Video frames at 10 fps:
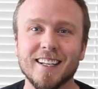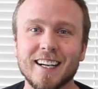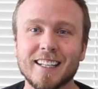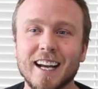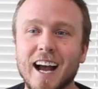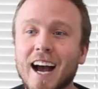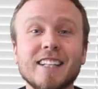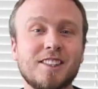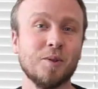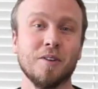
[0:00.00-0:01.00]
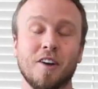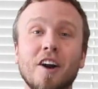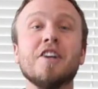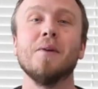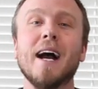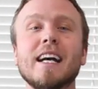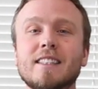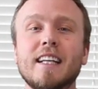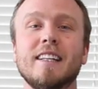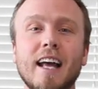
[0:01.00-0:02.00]
Like, high schooler, are you
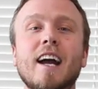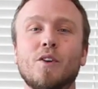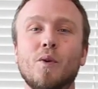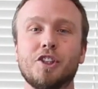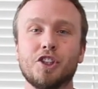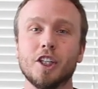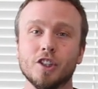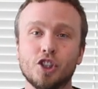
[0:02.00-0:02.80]
asking that question?